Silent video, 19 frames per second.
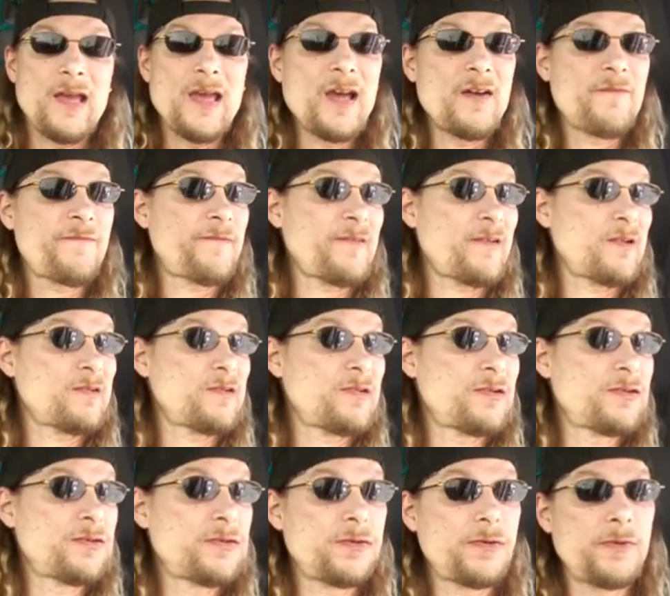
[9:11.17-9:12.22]
If
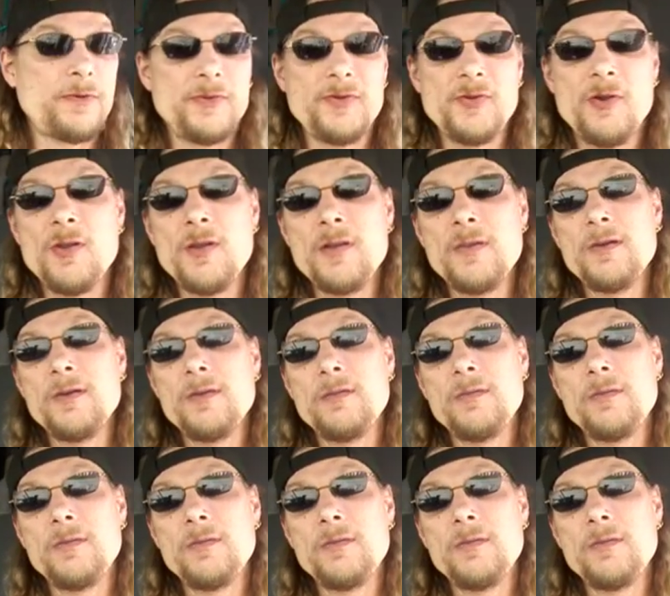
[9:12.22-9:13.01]
you're